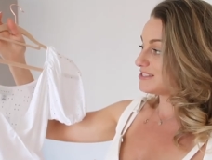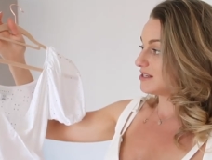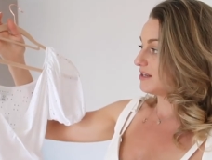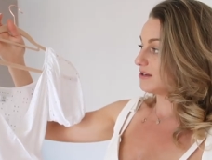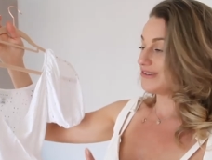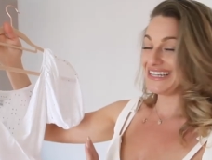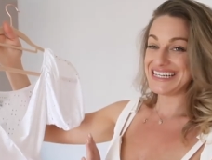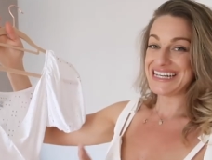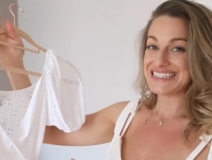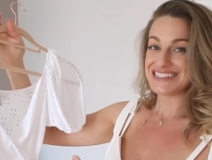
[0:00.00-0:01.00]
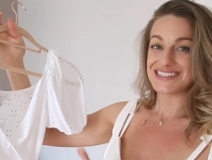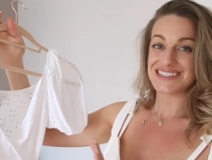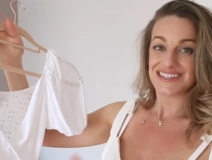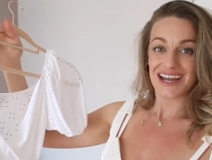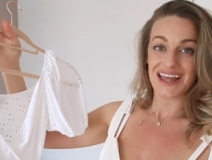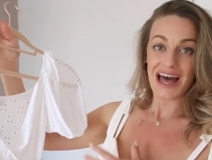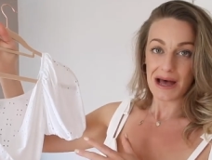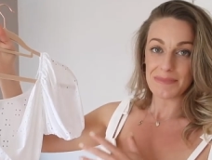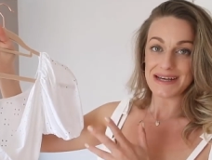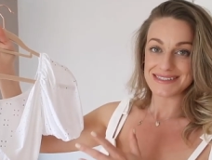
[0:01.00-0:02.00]
it's going to look really easy to style
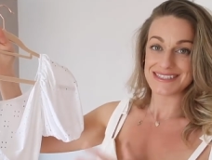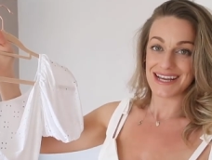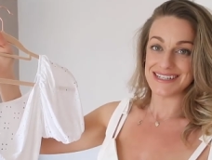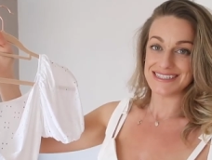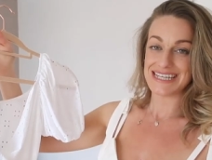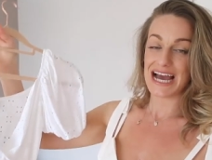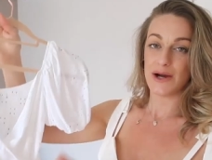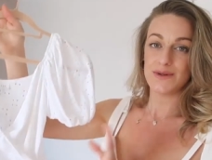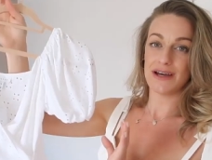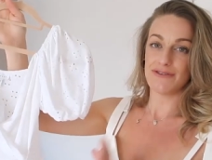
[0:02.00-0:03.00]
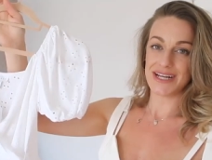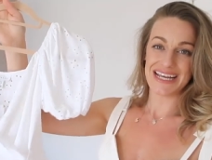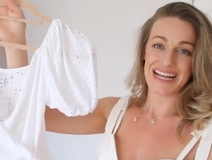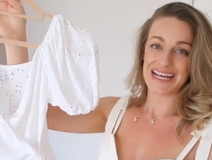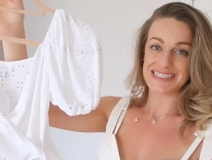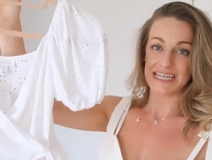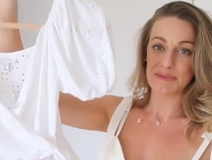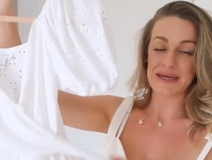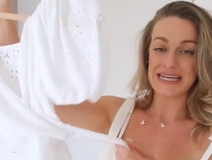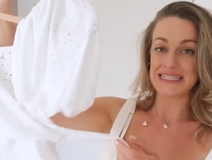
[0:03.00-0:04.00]
up and style down. A really
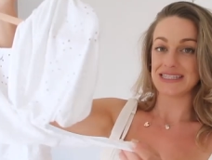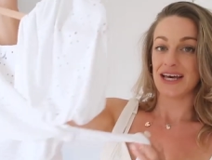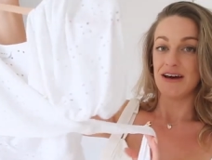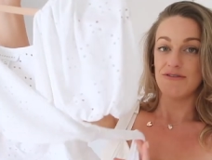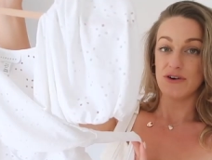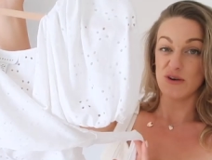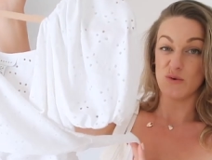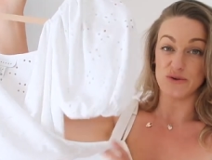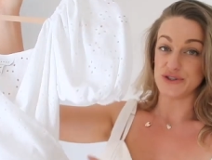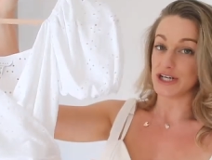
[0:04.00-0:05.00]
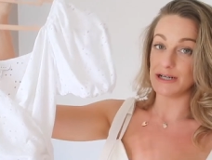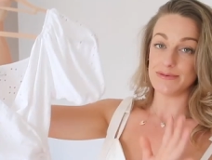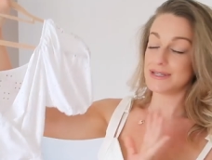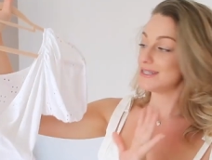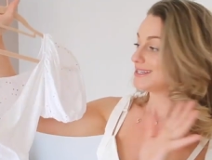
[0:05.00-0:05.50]
classic piece for your wardrobe